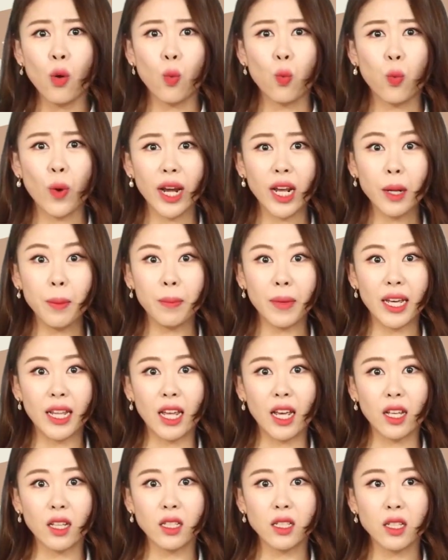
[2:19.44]
Wait a
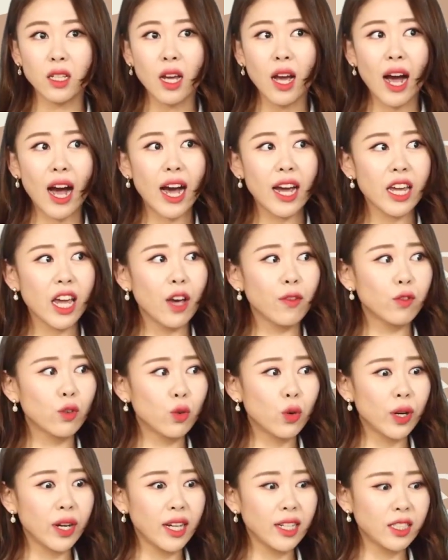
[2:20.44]
minute. I have
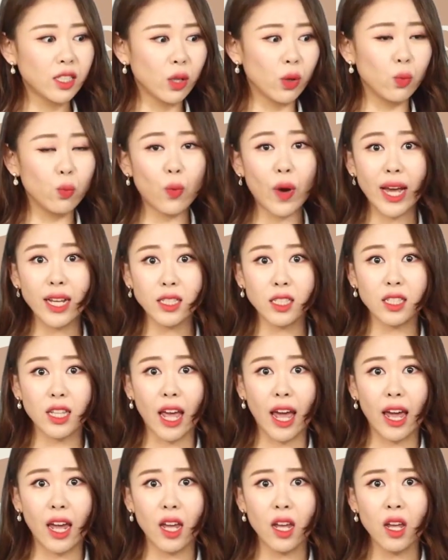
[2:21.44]
quiz on
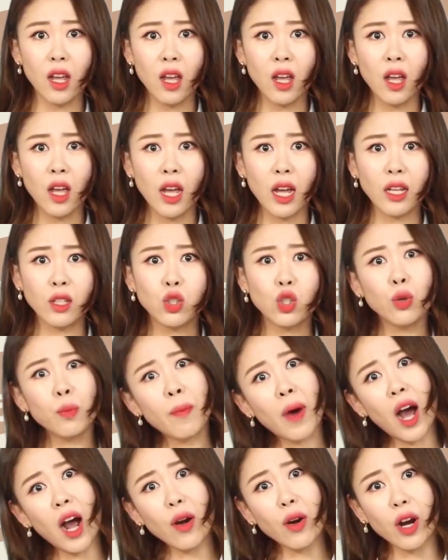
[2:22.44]
Wednesday and
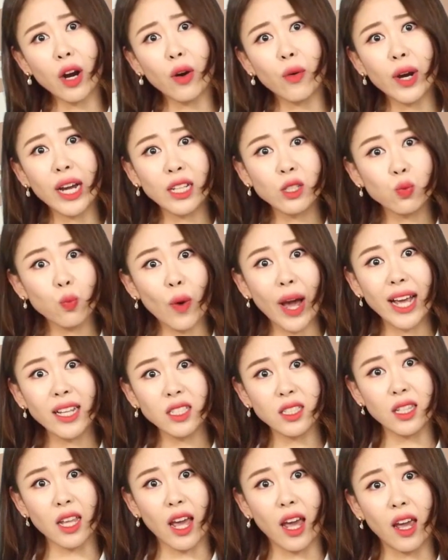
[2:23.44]
tomorrow is
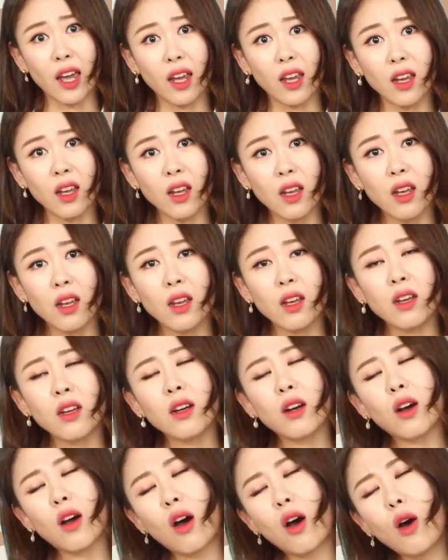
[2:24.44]
Wednesday.
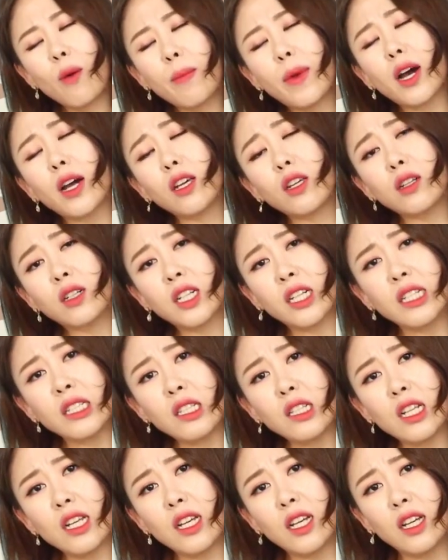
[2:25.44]
Oh my
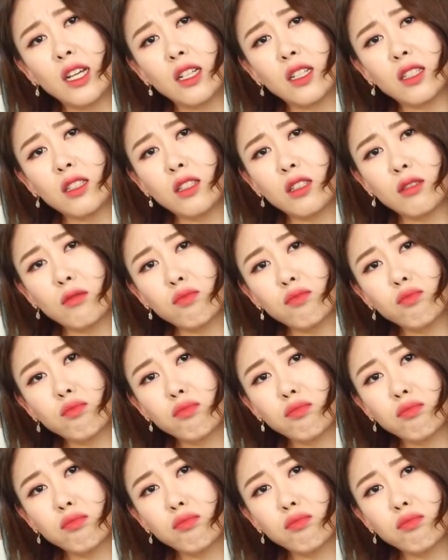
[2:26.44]
goodness.